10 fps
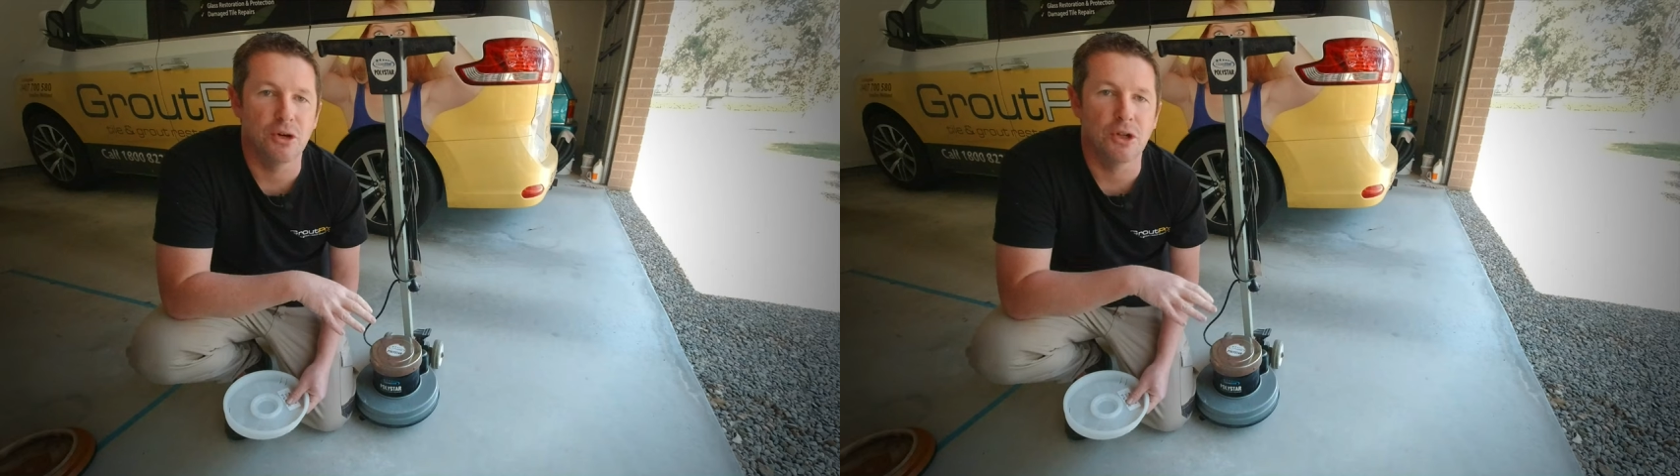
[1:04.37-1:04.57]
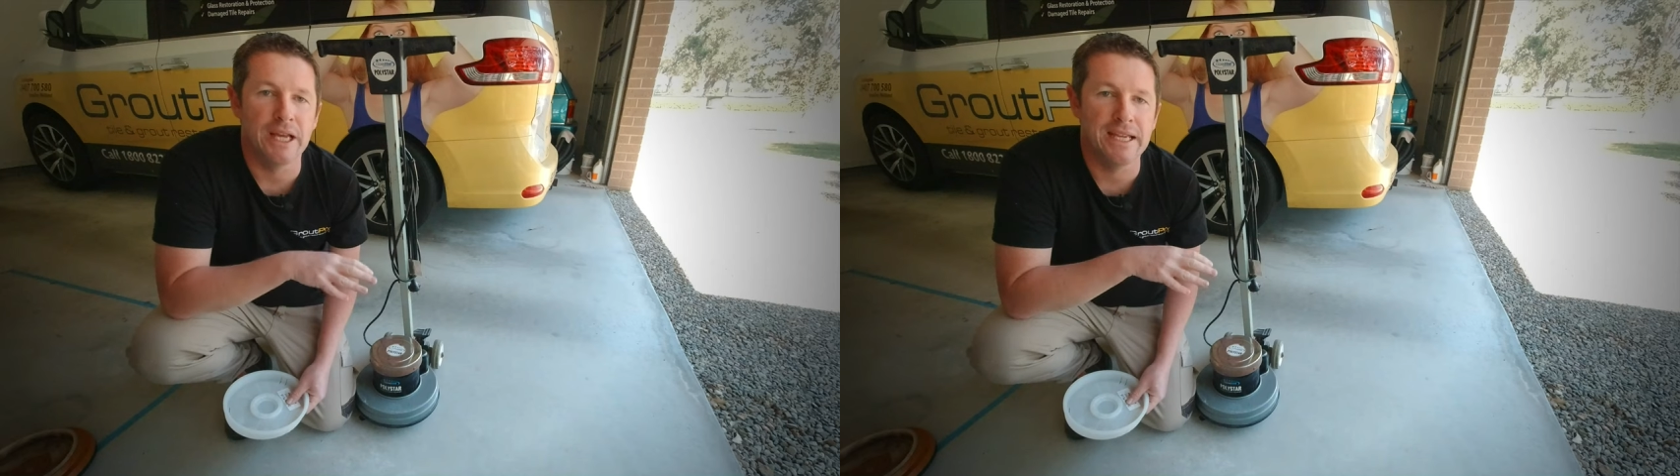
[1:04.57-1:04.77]
it
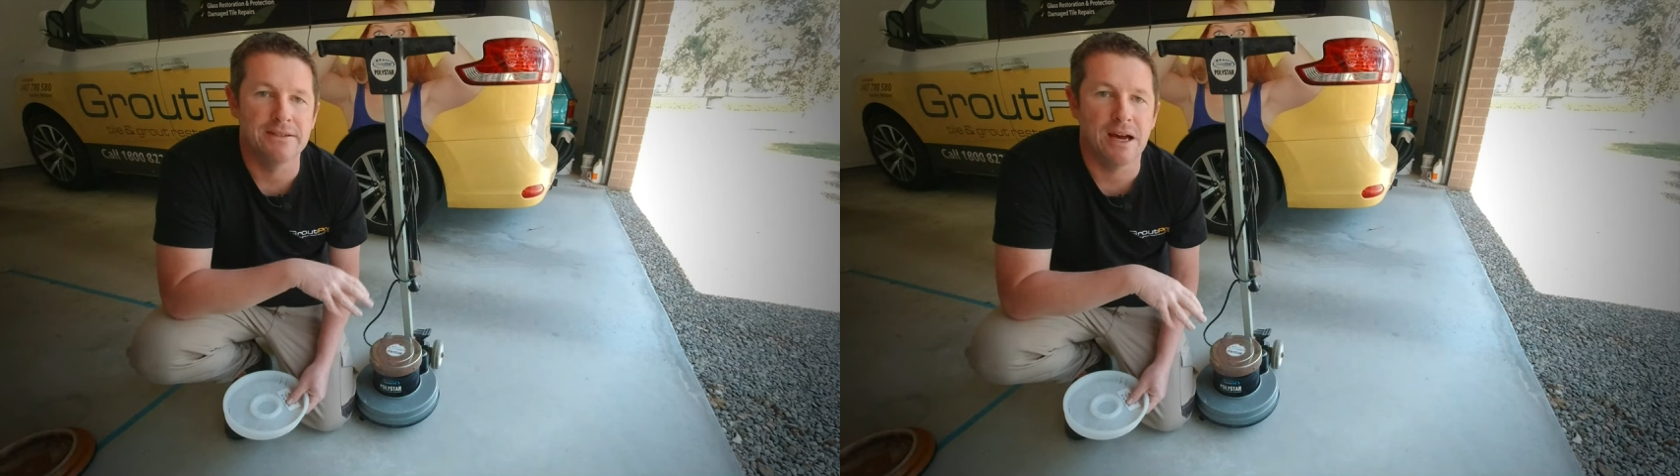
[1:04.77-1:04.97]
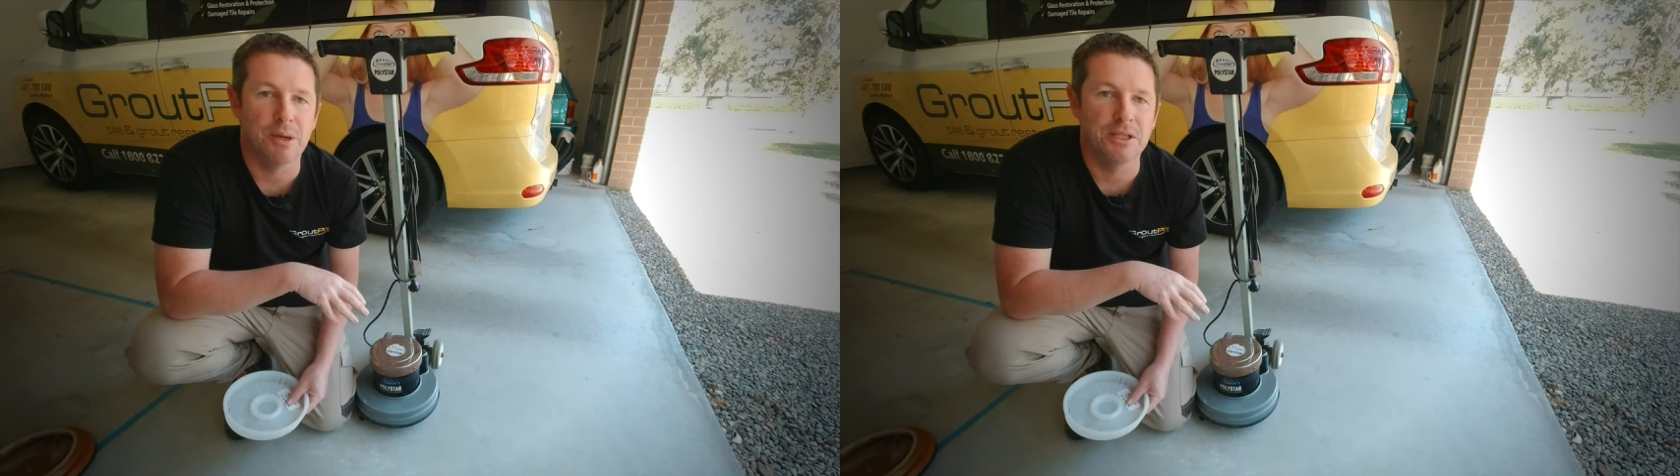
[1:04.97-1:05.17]
all in
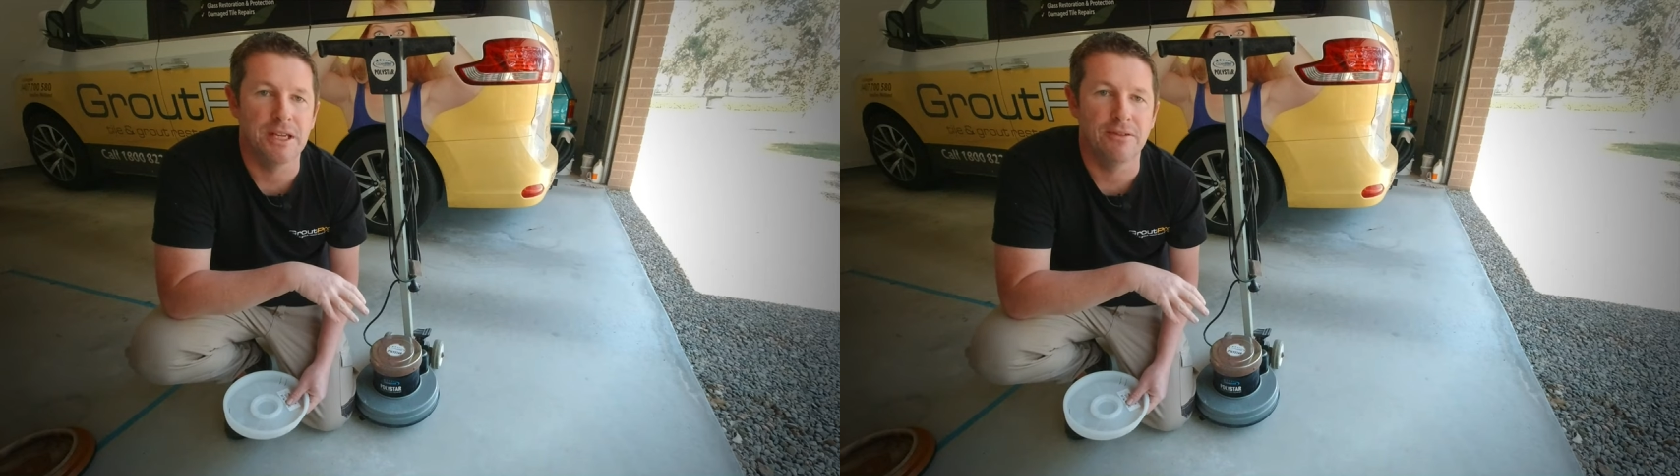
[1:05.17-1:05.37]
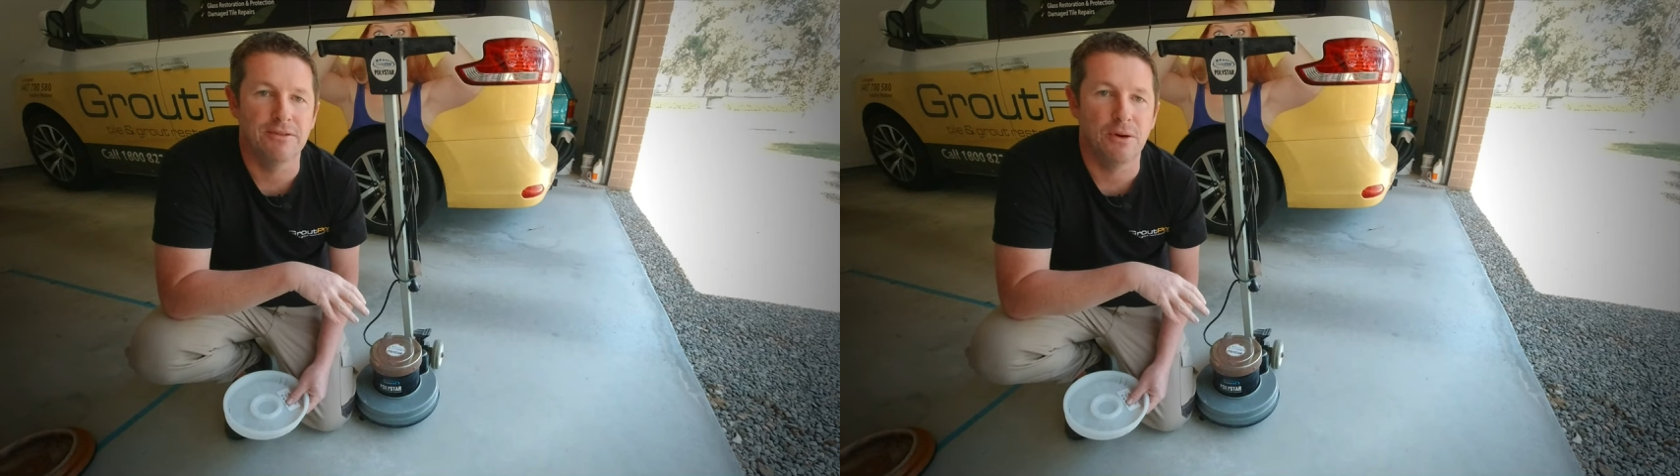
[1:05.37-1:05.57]

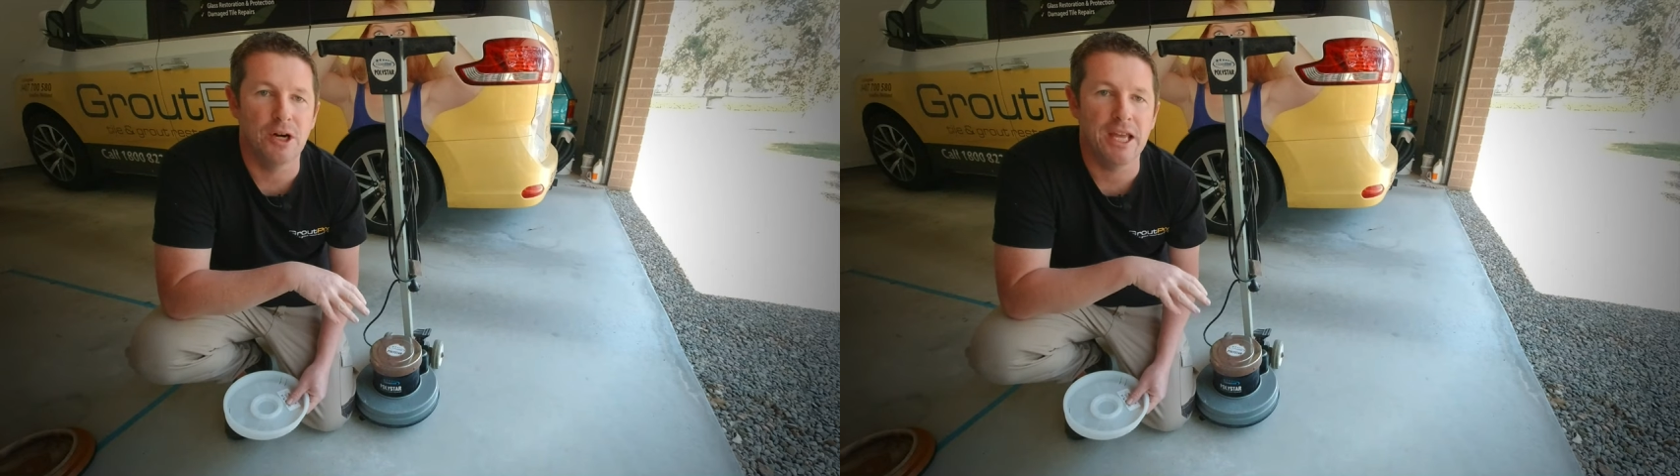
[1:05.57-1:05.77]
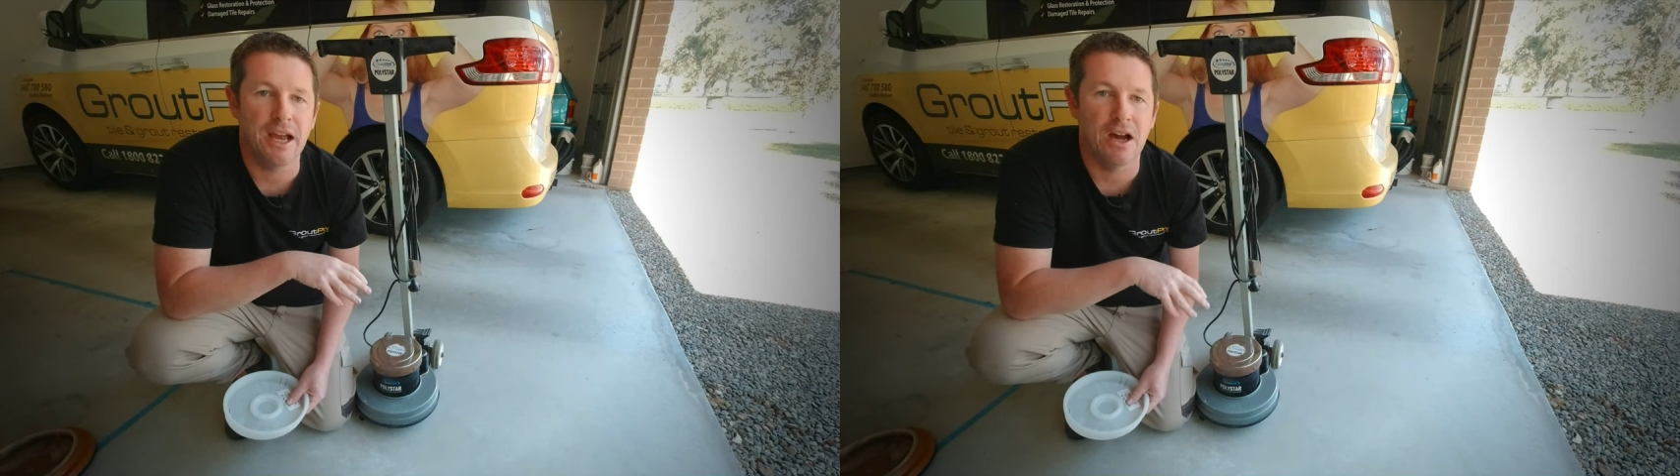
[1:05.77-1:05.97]
WD-40